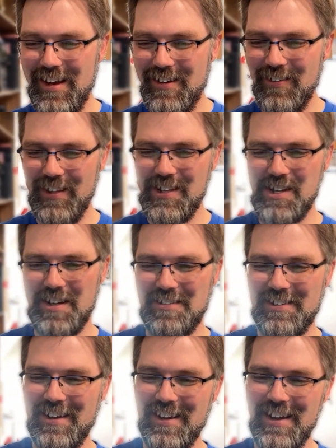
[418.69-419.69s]
only
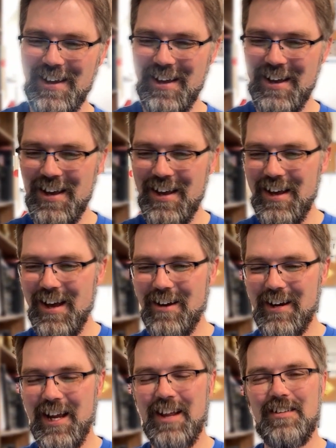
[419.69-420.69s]
just. All
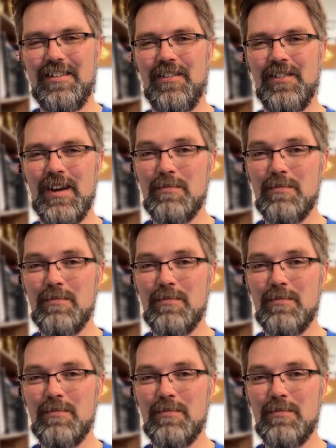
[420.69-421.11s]
right. So number